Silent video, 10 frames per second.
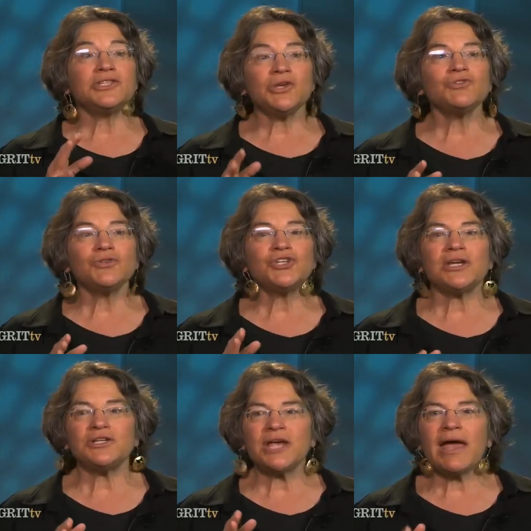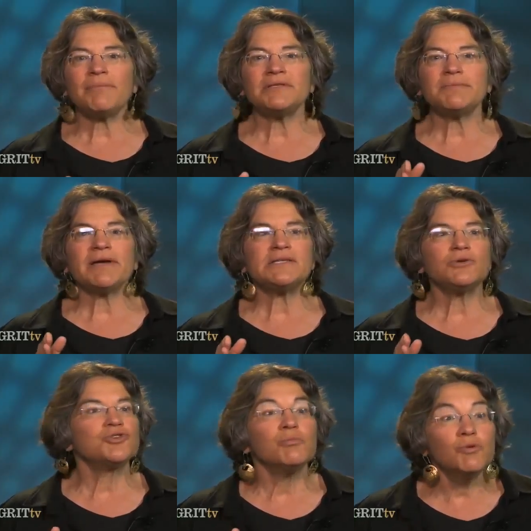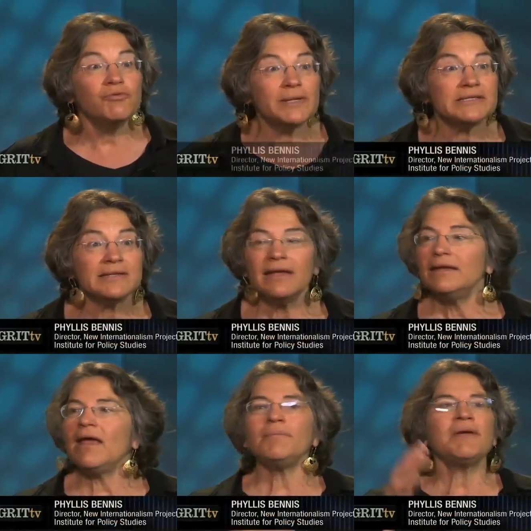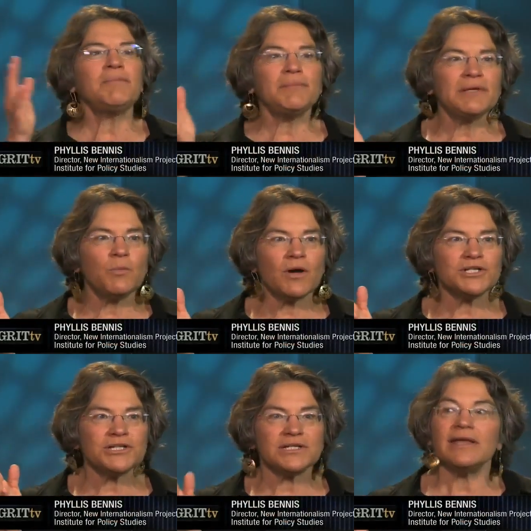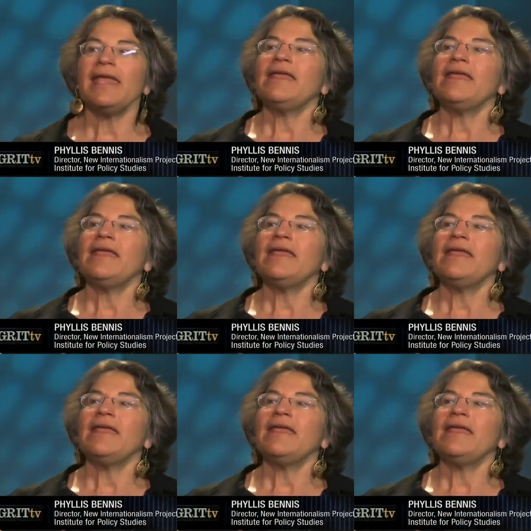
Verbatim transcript: social change happens by social movements, not by people in Washington.